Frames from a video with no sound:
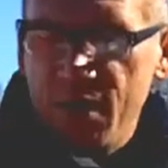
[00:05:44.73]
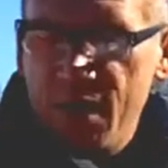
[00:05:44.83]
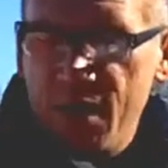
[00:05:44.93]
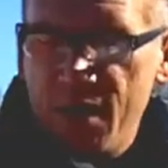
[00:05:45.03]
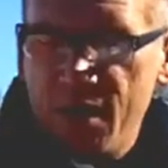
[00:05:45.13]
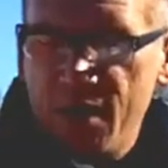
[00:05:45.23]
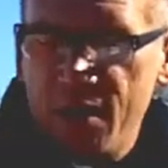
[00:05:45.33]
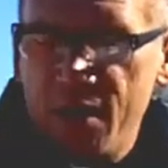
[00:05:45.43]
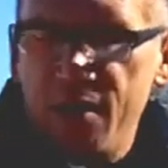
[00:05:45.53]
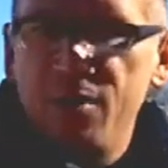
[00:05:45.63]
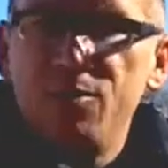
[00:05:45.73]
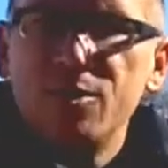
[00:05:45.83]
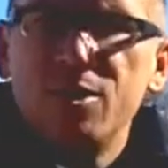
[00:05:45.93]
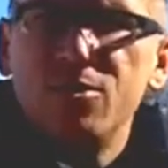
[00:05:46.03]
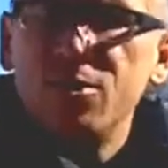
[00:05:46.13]
and he
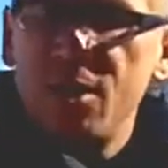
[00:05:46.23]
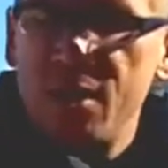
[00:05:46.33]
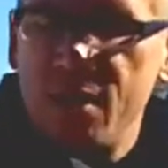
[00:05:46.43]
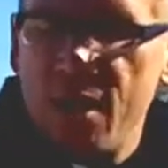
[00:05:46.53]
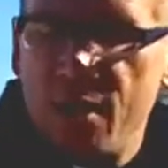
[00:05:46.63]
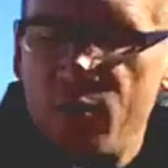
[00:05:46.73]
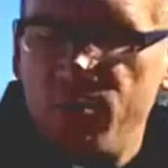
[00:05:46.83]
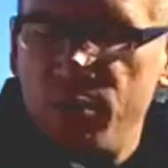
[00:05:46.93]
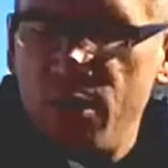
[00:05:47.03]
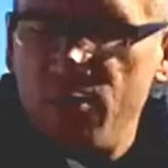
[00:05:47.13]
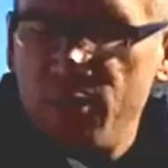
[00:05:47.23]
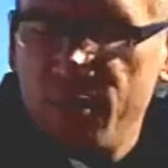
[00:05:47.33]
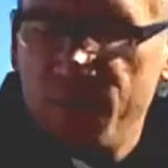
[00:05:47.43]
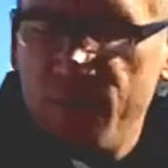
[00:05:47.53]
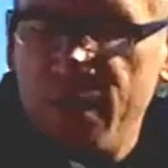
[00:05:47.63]
was interested in the Aqua
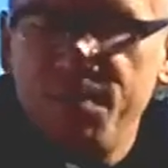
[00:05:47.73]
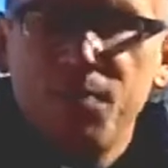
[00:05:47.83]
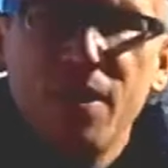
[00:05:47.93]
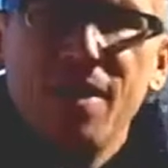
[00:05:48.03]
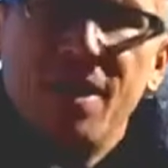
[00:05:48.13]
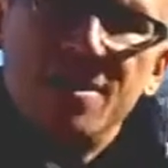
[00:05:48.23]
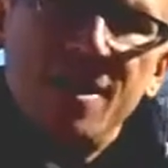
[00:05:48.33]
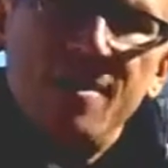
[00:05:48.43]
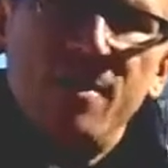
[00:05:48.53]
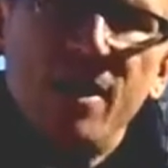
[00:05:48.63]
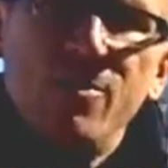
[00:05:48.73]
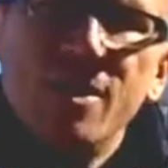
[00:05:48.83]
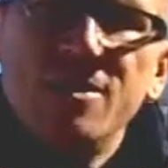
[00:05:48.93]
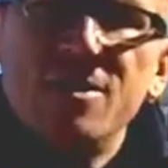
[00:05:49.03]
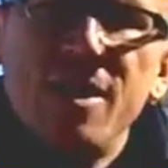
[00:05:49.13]
Blower. Well, that's not a bad
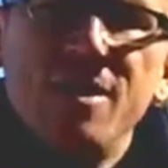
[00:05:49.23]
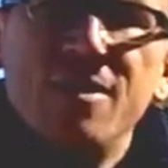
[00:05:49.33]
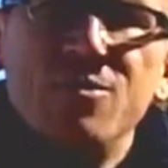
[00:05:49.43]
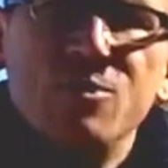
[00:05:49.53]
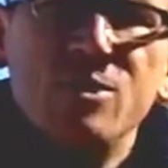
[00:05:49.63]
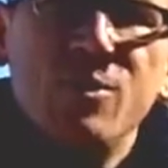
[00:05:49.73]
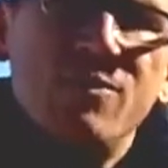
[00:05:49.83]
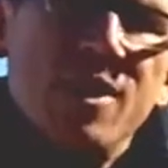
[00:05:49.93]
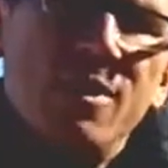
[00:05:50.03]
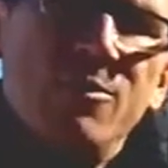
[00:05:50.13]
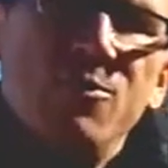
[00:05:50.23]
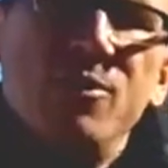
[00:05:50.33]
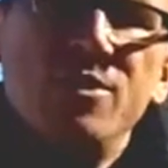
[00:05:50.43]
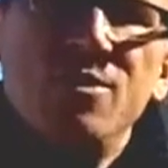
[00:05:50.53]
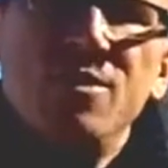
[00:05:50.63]
way to state it, because we do have the Aqua
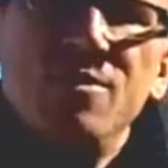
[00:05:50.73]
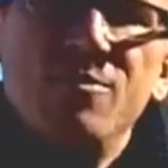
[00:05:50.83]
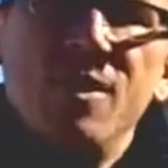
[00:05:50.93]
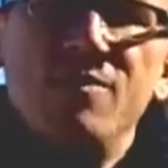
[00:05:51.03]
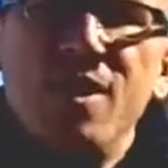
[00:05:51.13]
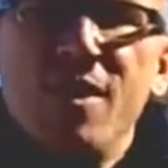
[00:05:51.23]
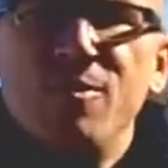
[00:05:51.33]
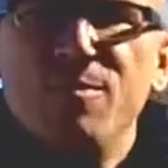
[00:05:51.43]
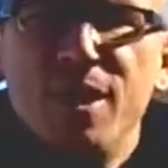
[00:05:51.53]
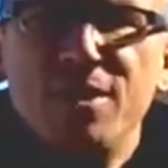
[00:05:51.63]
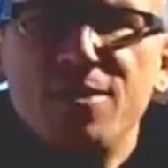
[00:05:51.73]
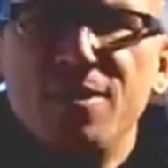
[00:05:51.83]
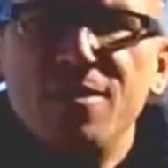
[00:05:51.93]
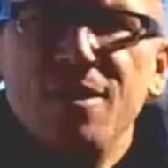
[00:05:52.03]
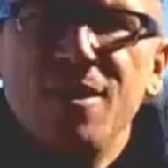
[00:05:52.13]
Thruster, we have the Aqua
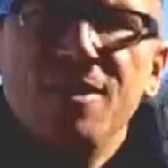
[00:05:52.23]
Blaster.